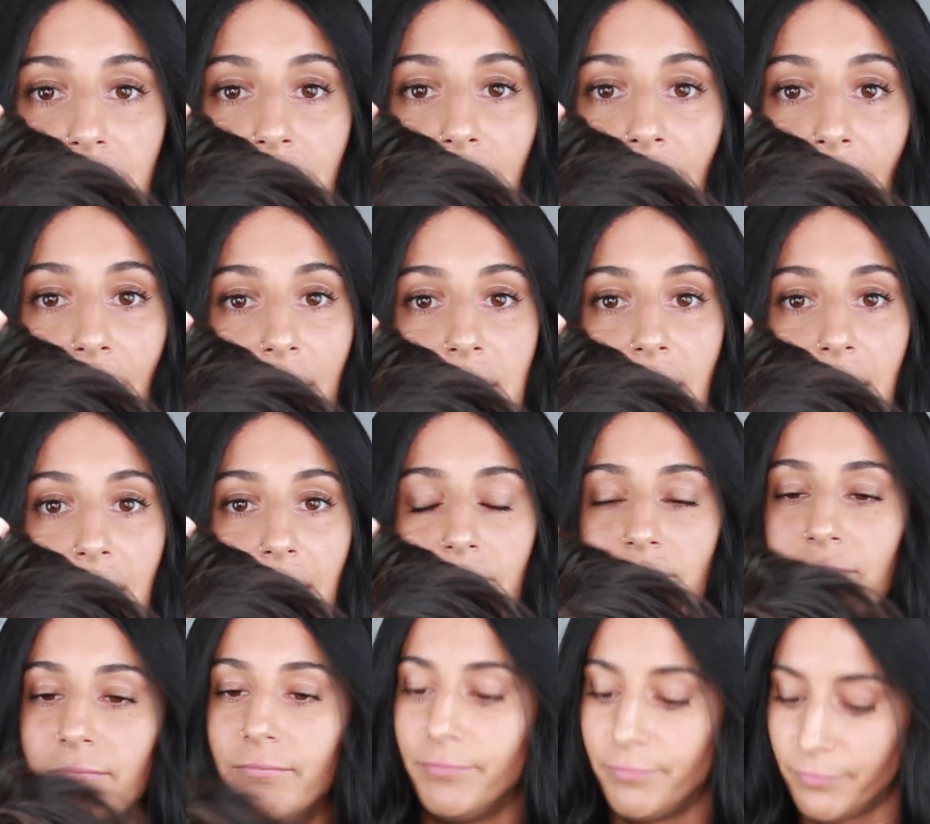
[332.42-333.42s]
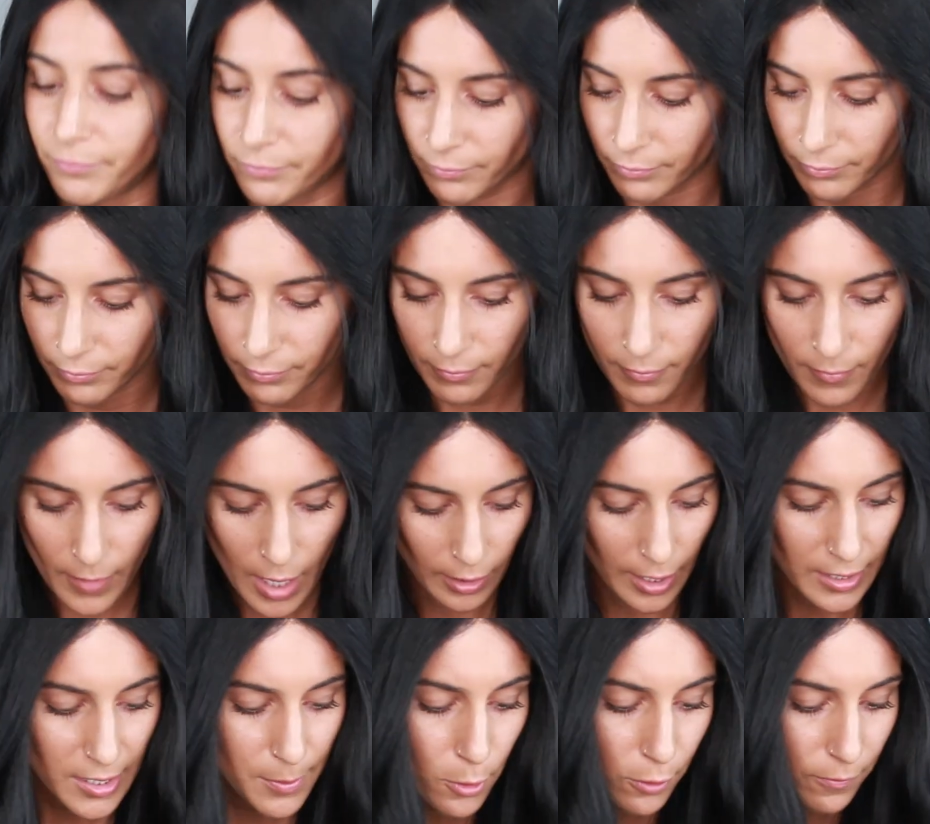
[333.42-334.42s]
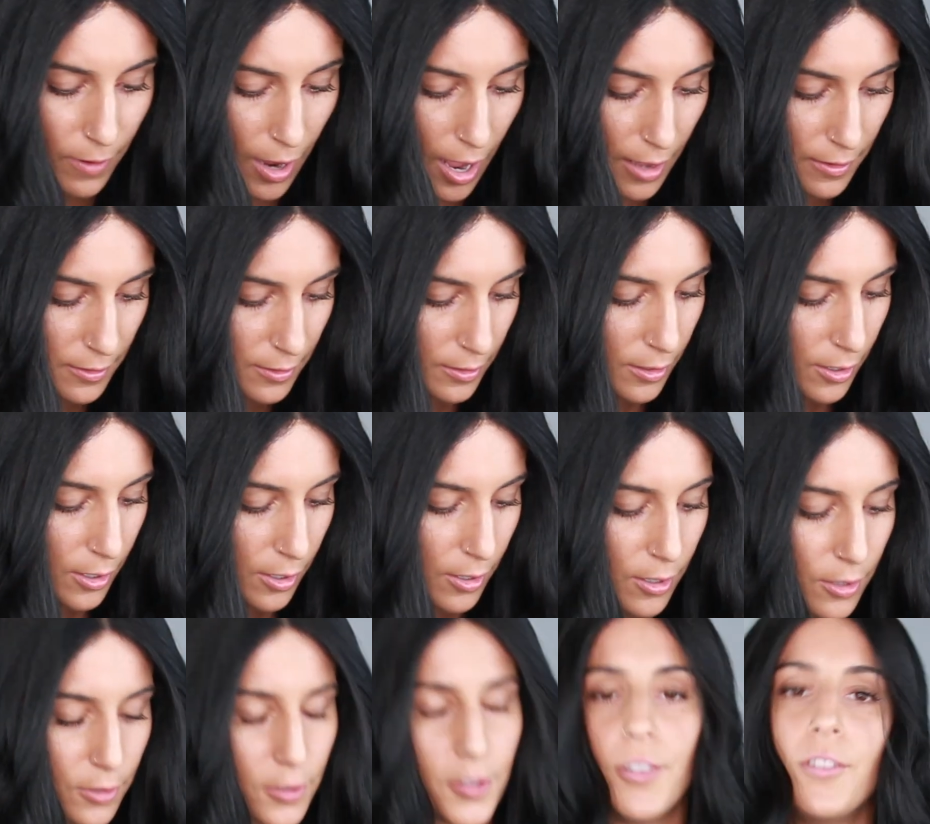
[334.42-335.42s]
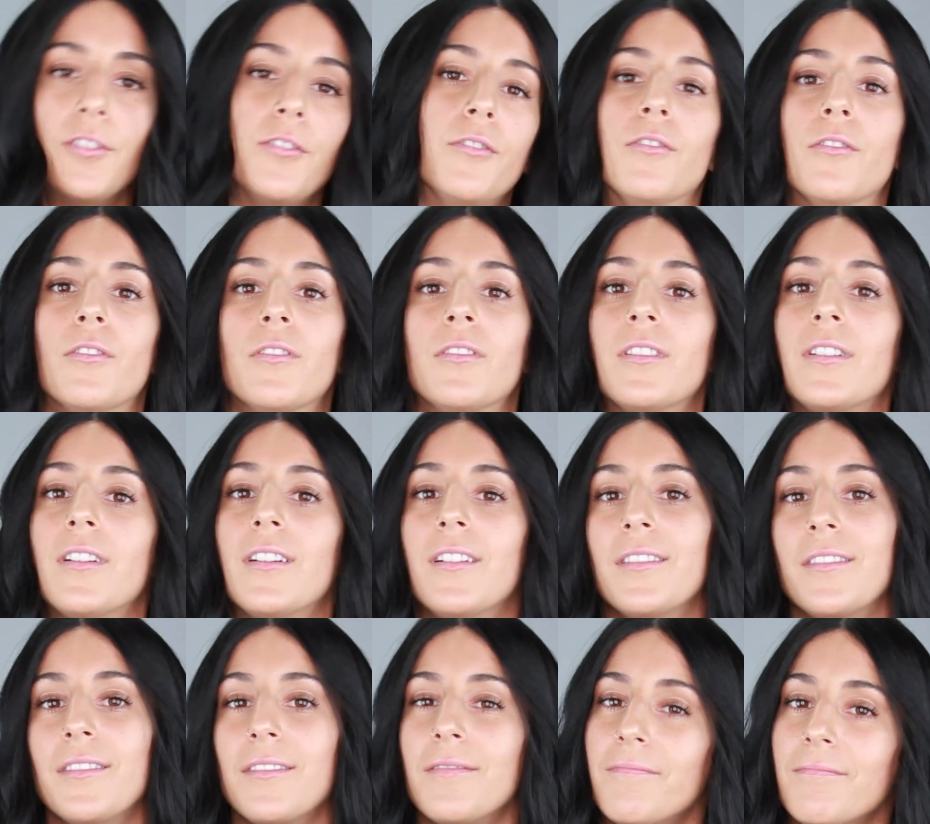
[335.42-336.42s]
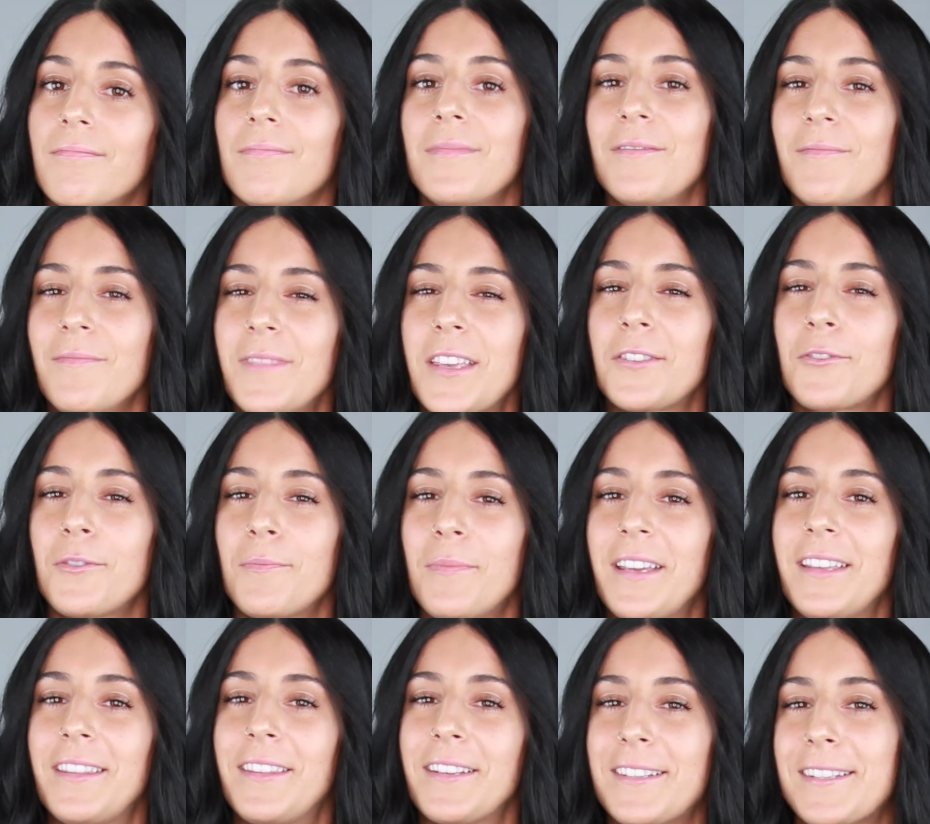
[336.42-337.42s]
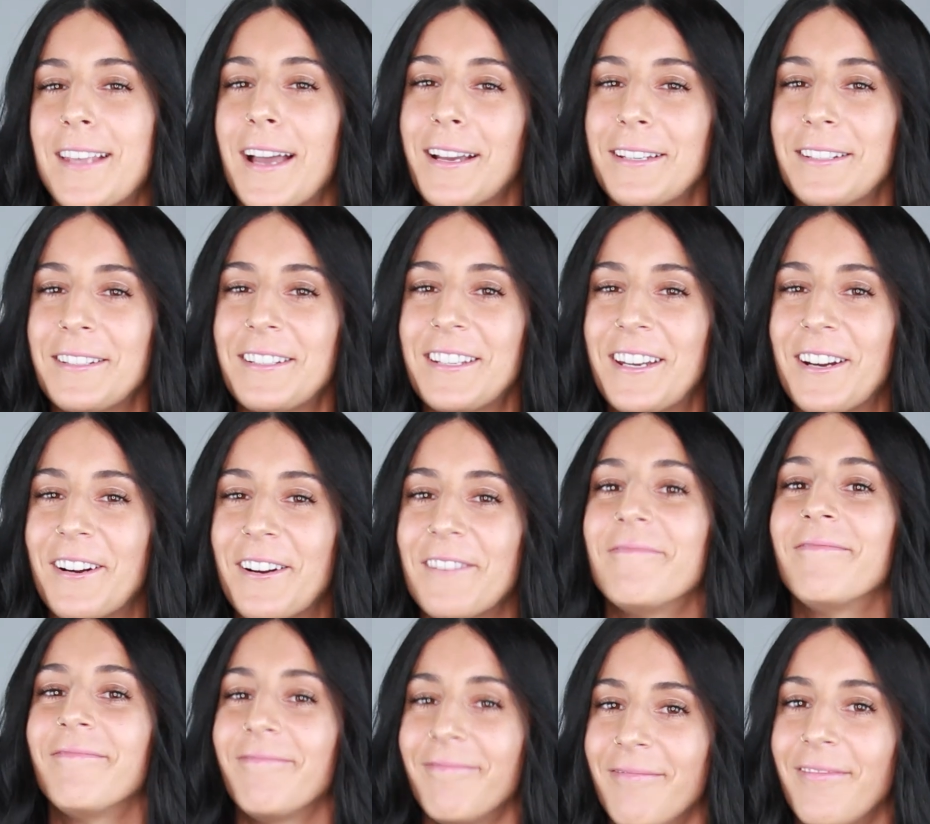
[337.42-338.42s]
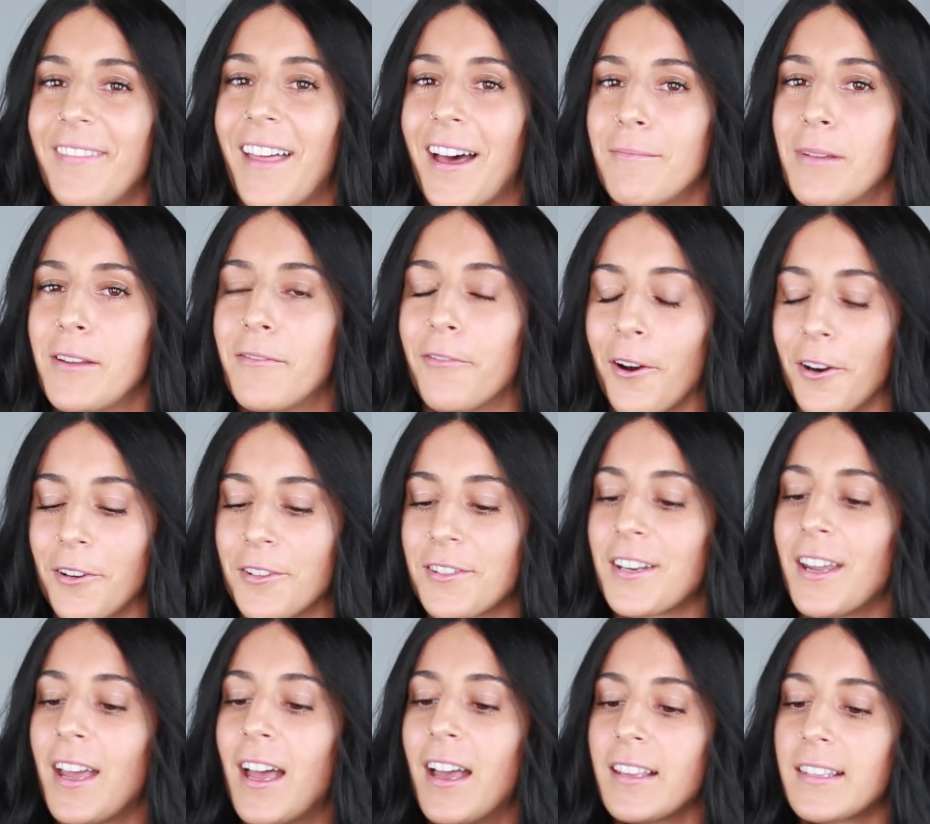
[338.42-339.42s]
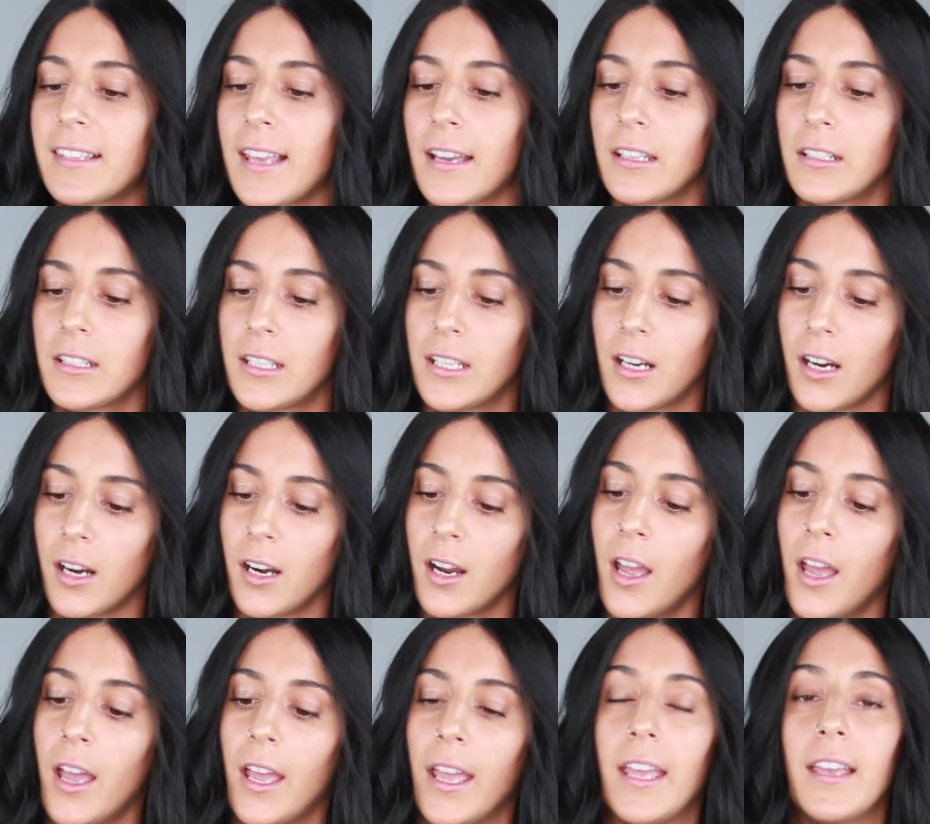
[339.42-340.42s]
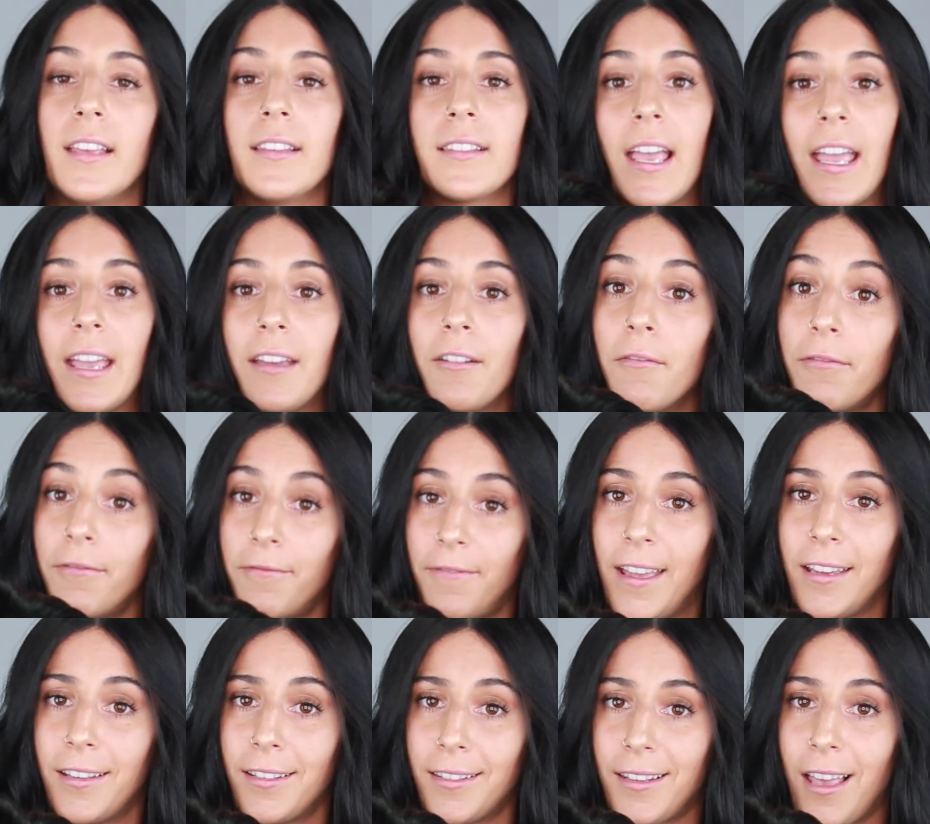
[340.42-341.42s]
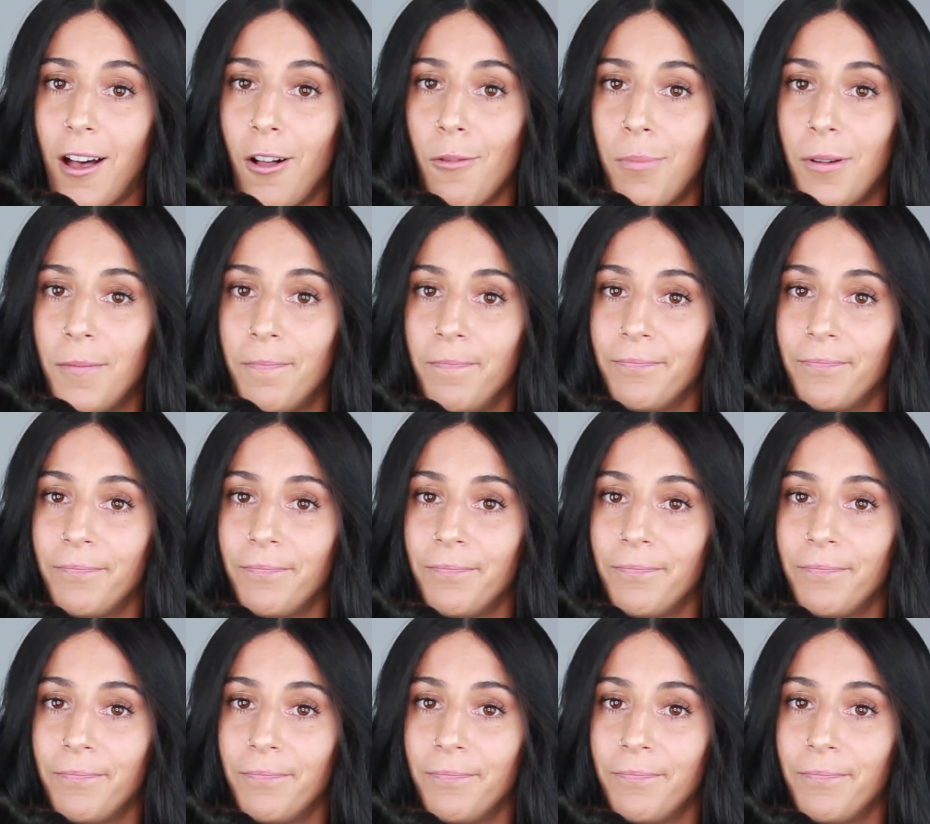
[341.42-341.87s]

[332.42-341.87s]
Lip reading: That's it. Let's move on to, this would be the second tier. That'd be first. Second tier is a fake scalp.